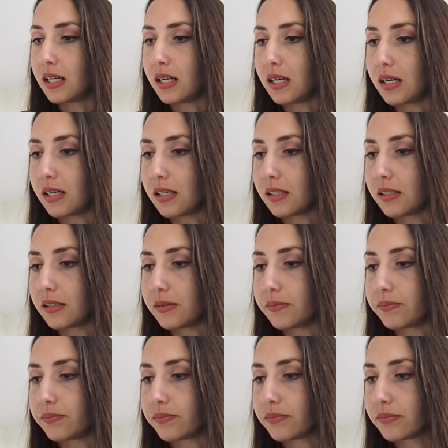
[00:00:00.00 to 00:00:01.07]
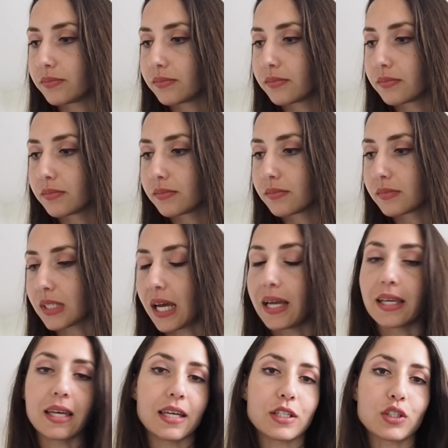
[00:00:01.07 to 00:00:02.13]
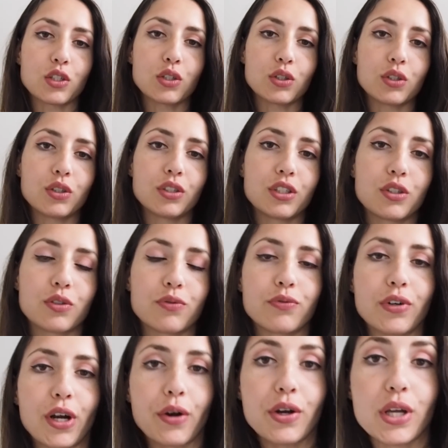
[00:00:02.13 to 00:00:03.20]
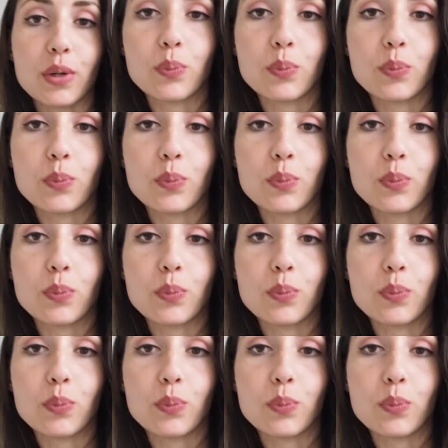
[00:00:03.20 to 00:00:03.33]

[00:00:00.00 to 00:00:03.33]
I guess it's very